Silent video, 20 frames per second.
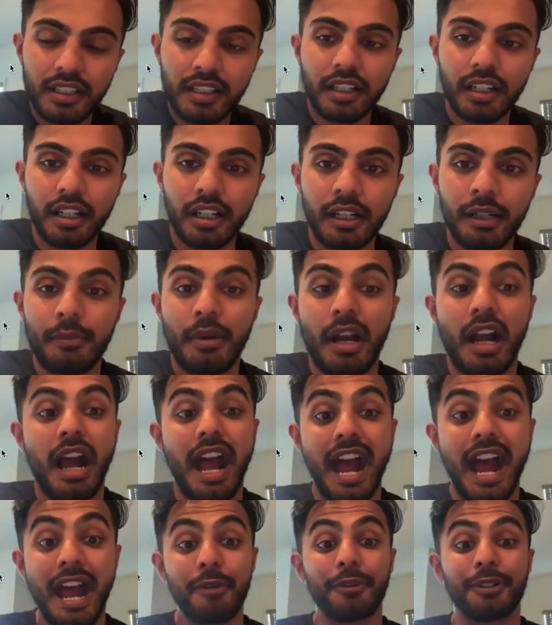Um,
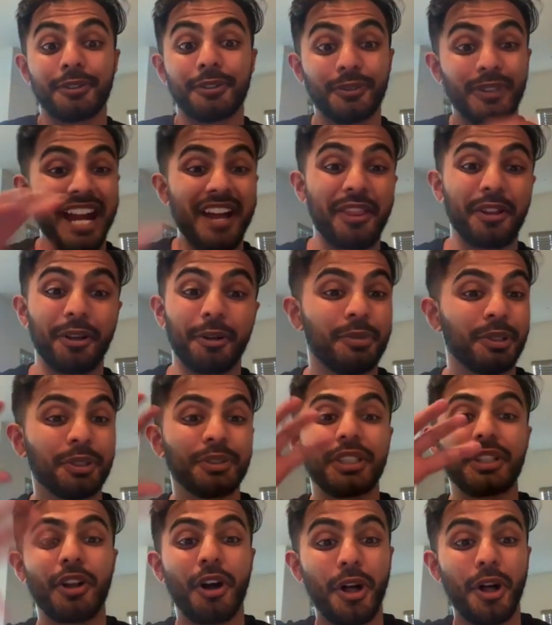I would rather
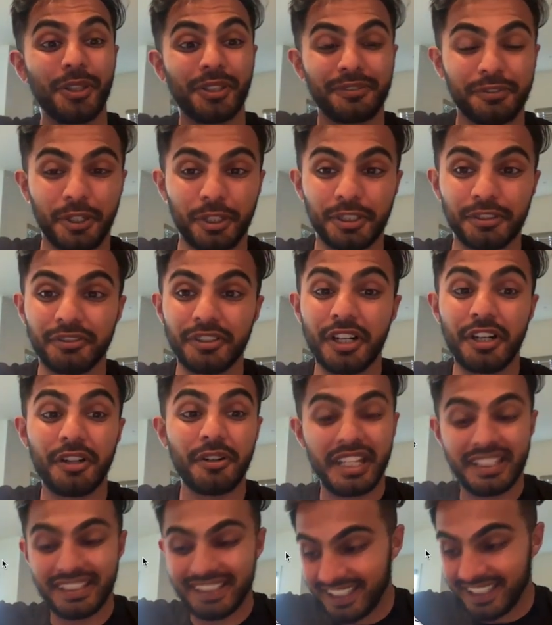build it all in
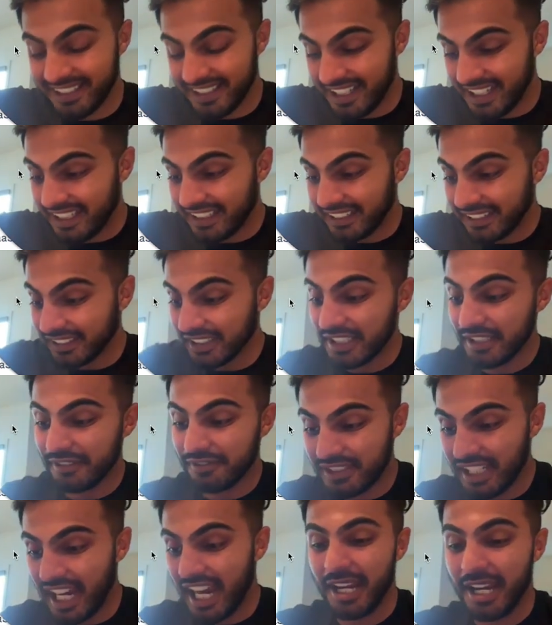Flutterflow and then
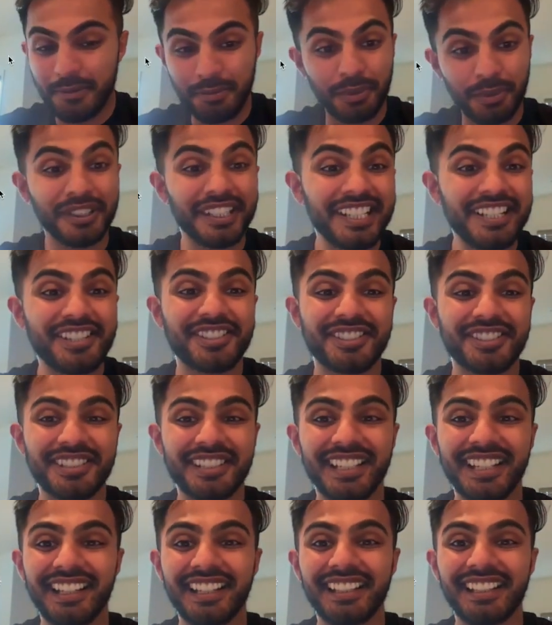live, die, preach
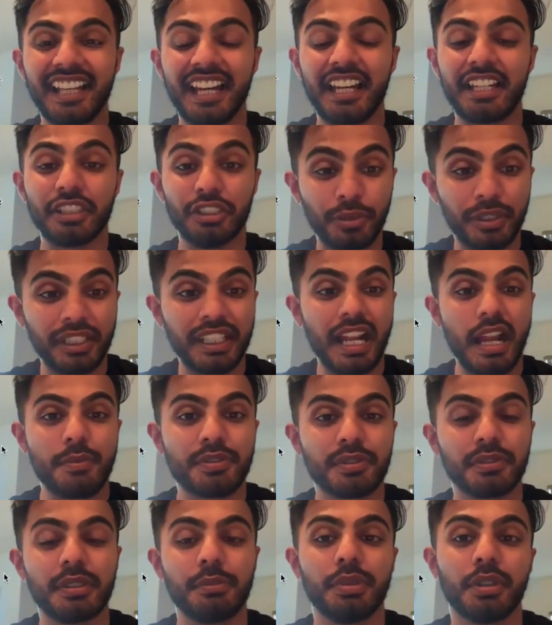that you can
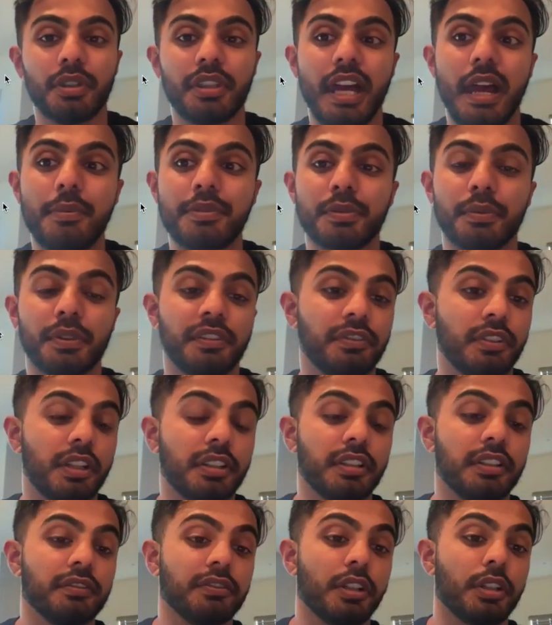absolutely build apps with
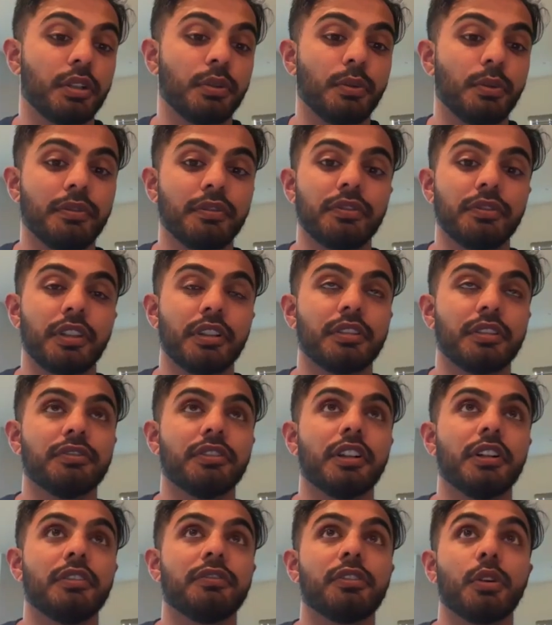Flutter and Flutter
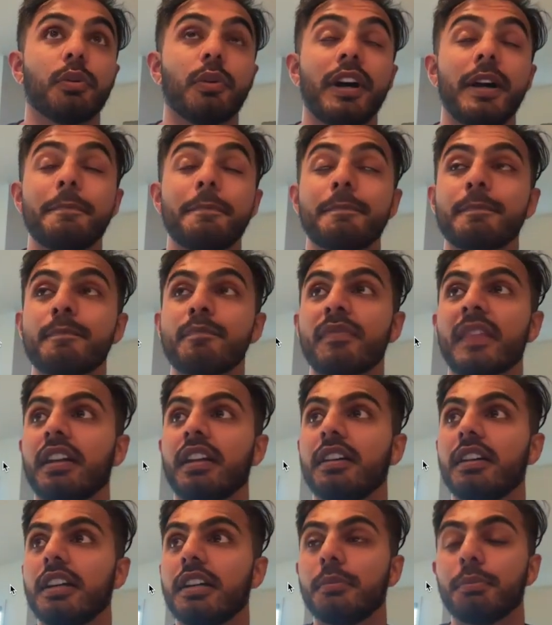Flutterflow for web.
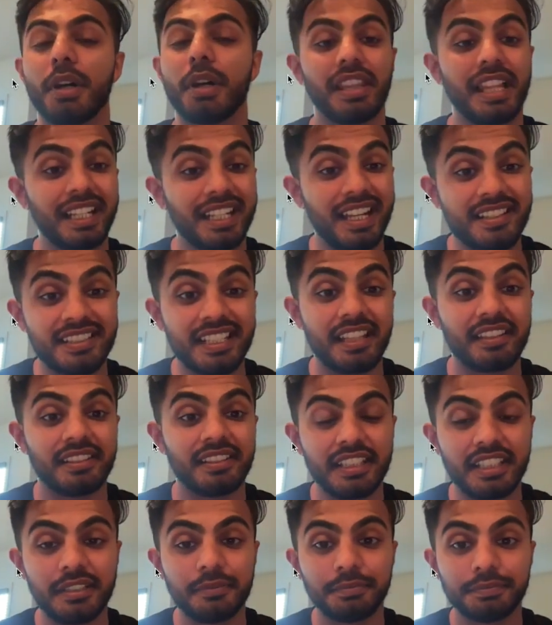But like I said,
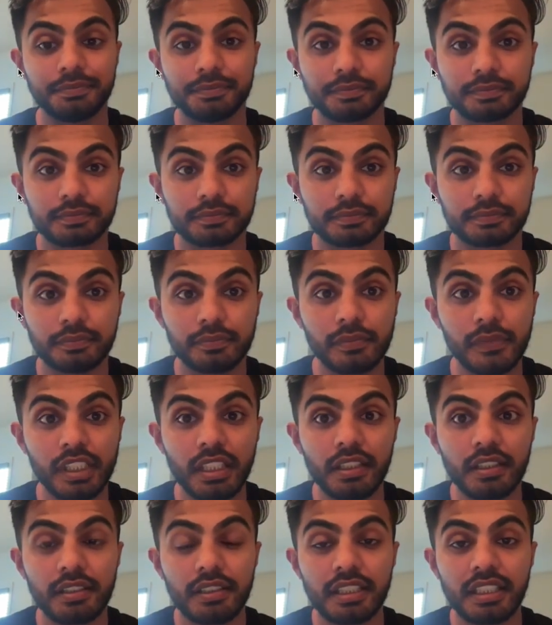the
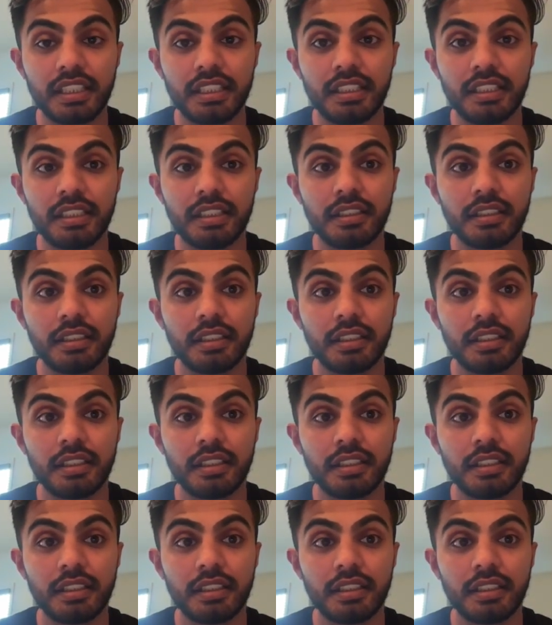the